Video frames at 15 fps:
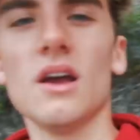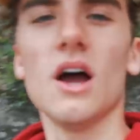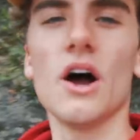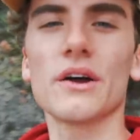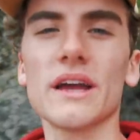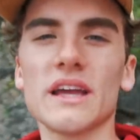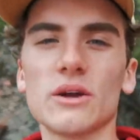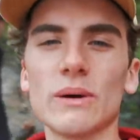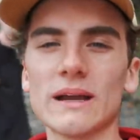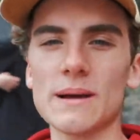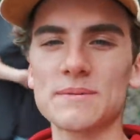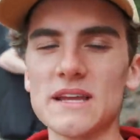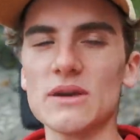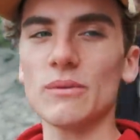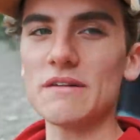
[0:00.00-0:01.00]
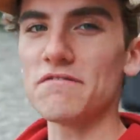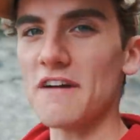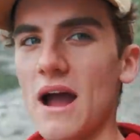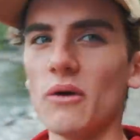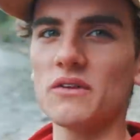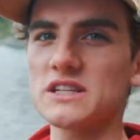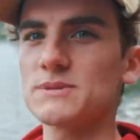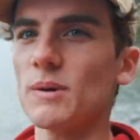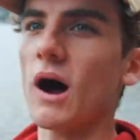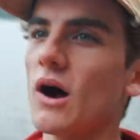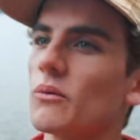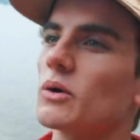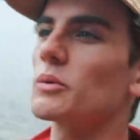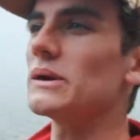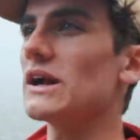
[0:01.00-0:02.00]
Okay, quick update. We found the spot
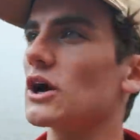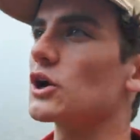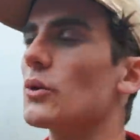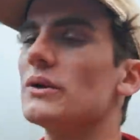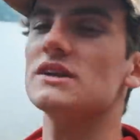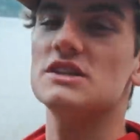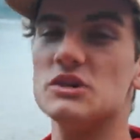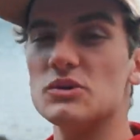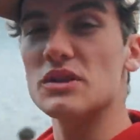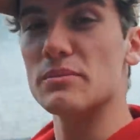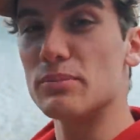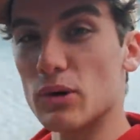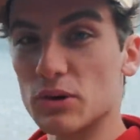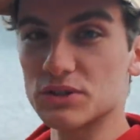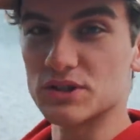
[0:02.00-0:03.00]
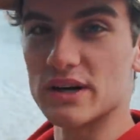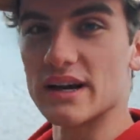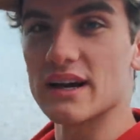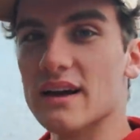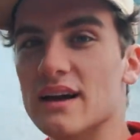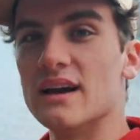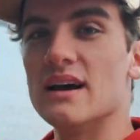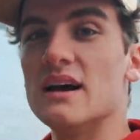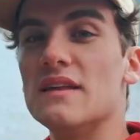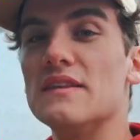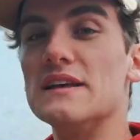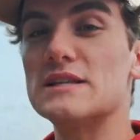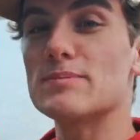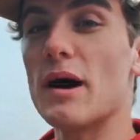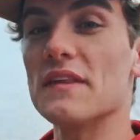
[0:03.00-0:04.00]
where we are going to do the bouldering. The
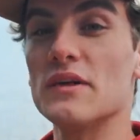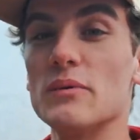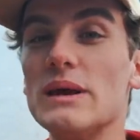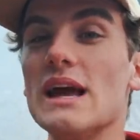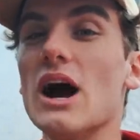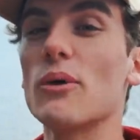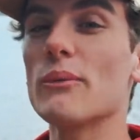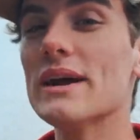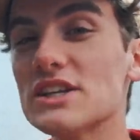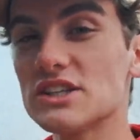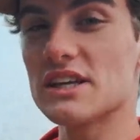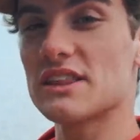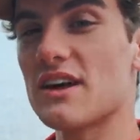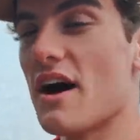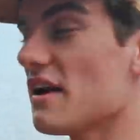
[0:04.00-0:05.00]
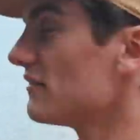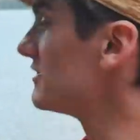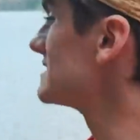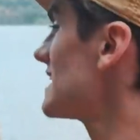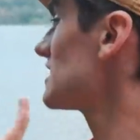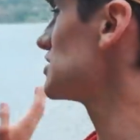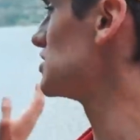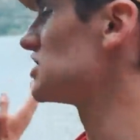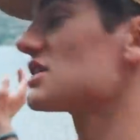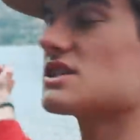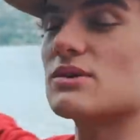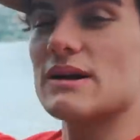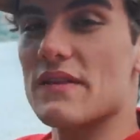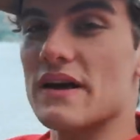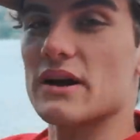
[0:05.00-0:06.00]
spot that we originally thought of is actually just
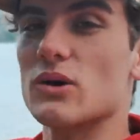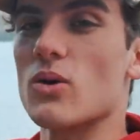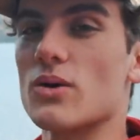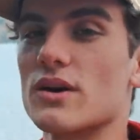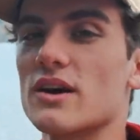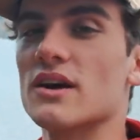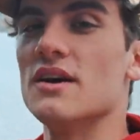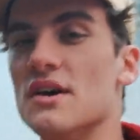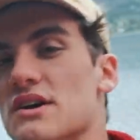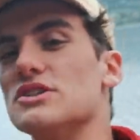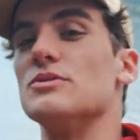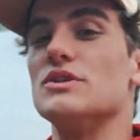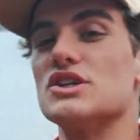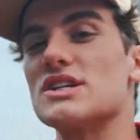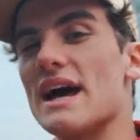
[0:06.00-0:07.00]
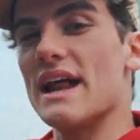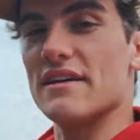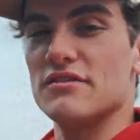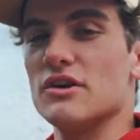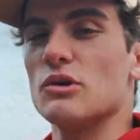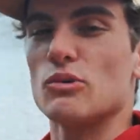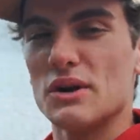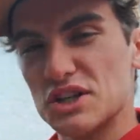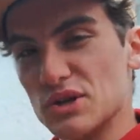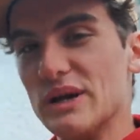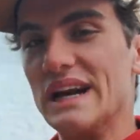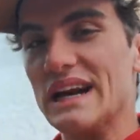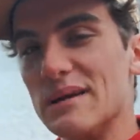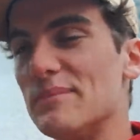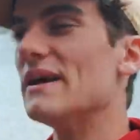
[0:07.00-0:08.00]
around that corner. So we just kind of
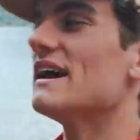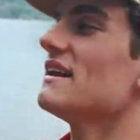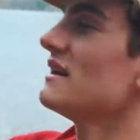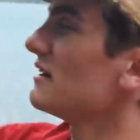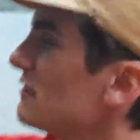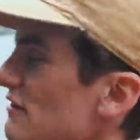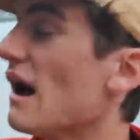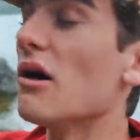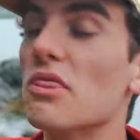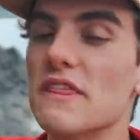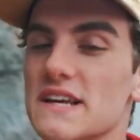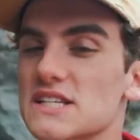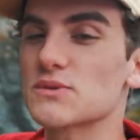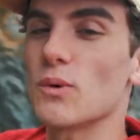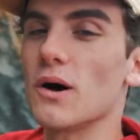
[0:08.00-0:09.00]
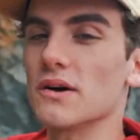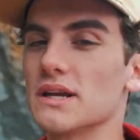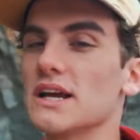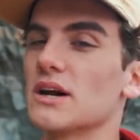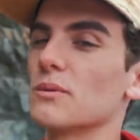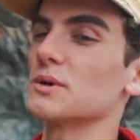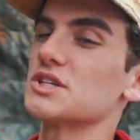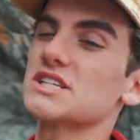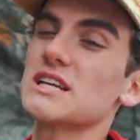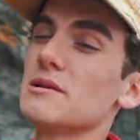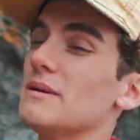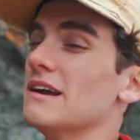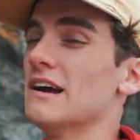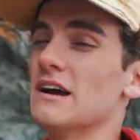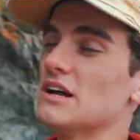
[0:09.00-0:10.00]
retreated a bit, found this wall here, which is gonna
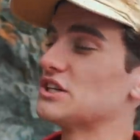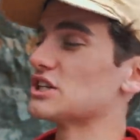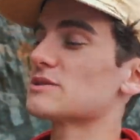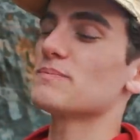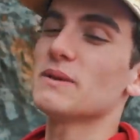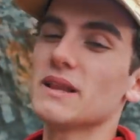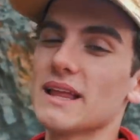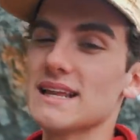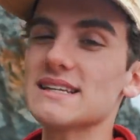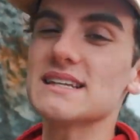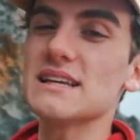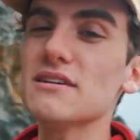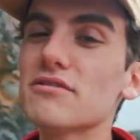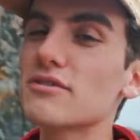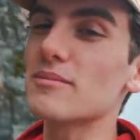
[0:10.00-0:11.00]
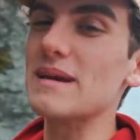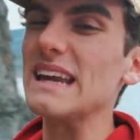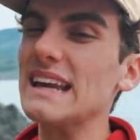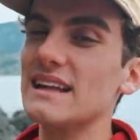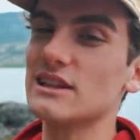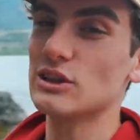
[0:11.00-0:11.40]
be just plenty for making it